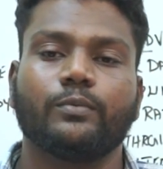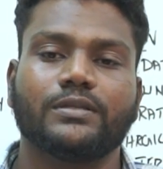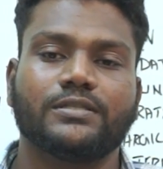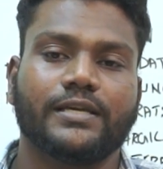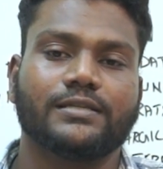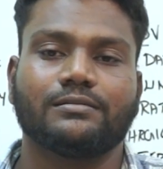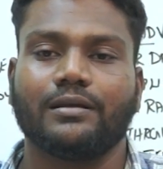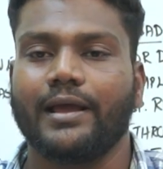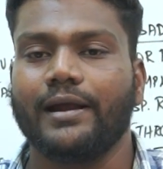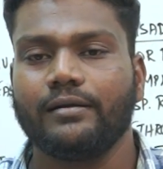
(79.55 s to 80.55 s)
with
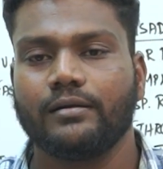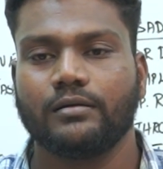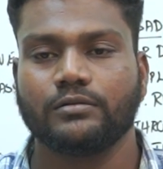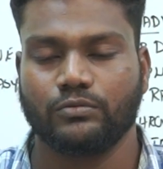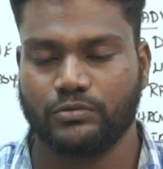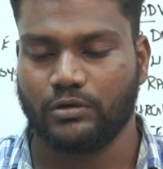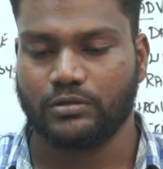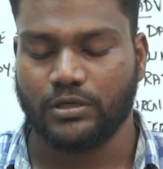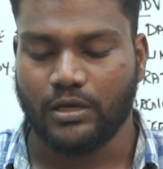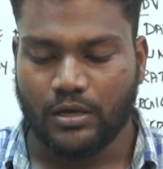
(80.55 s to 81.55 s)
GS3 and
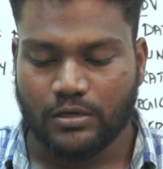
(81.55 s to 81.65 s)
Sociology.